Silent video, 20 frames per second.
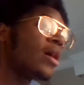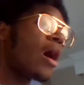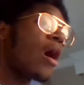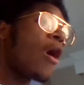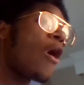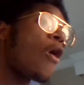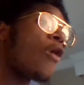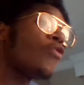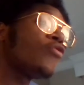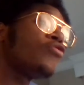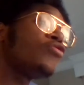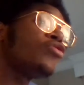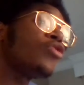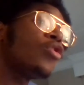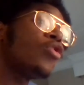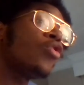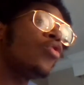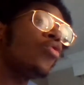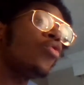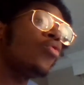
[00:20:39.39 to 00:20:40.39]

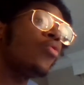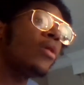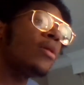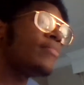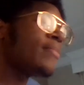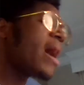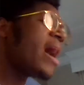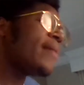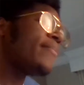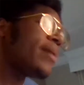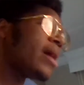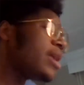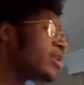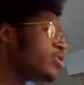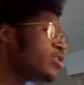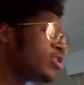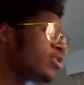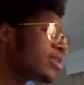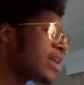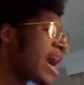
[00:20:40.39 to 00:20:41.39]
Although, my
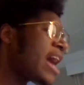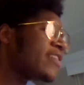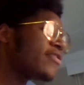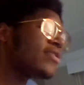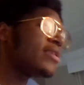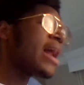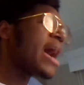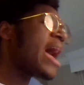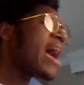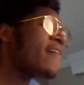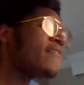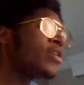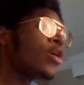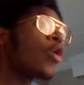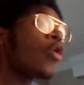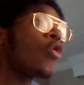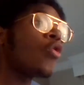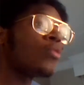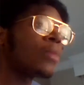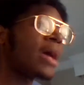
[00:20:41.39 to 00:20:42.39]
apologies, guys, for not having a
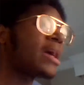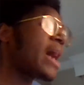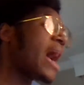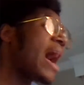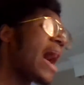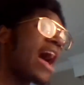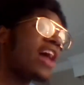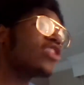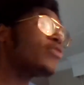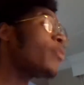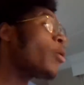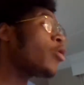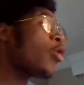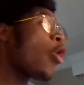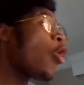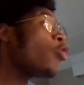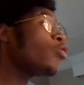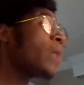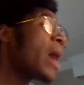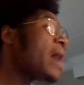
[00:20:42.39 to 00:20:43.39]
whole, like, I spoke a
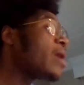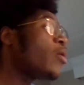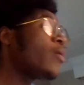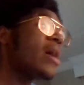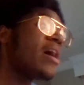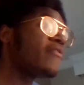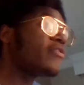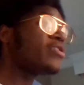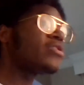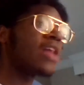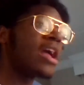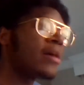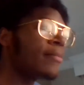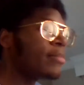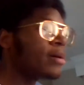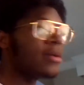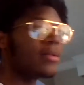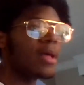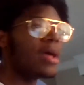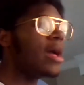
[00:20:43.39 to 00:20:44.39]
whole lot on everything,
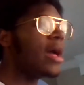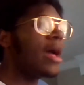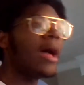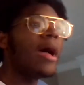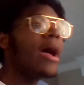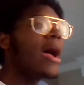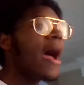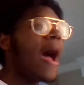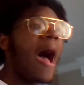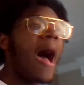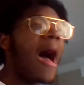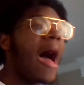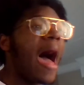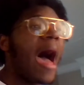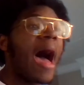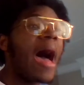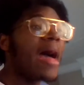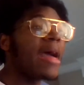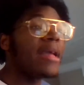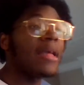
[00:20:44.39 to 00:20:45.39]
but
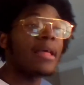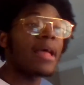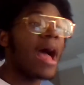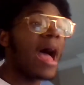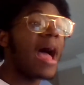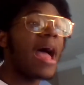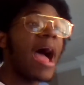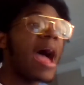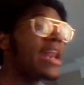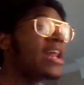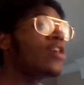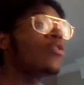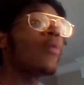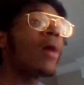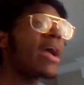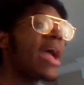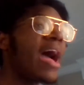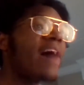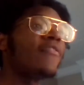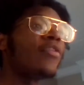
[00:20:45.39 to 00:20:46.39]
I didn't
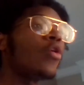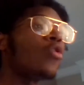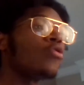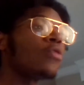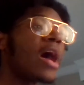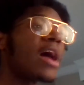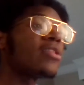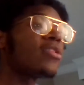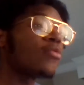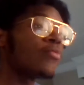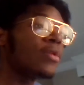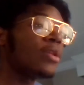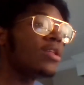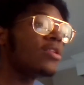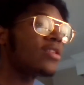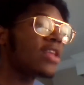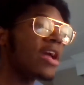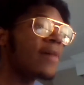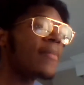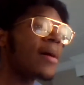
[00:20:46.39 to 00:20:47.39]
quite have a whole lot to really
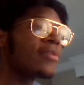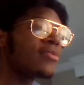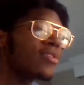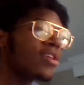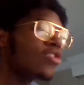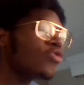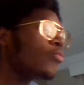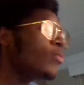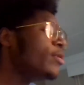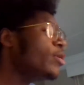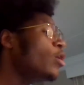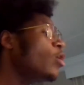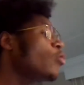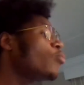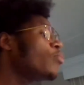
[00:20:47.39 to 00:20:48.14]
say about this one.